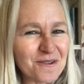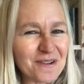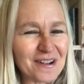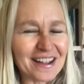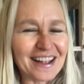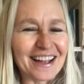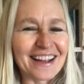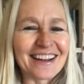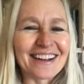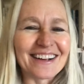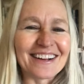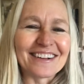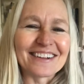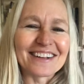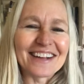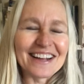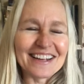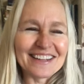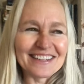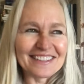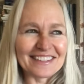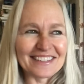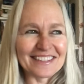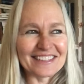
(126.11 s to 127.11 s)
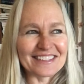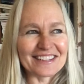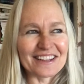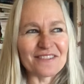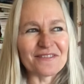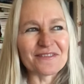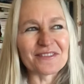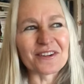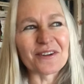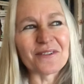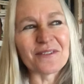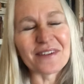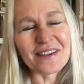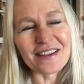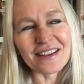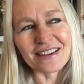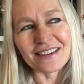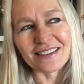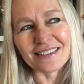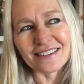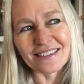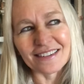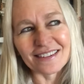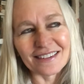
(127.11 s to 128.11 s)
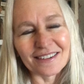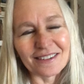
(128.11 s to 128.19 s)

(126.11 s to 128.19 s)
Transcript: I got all kinds of stuff going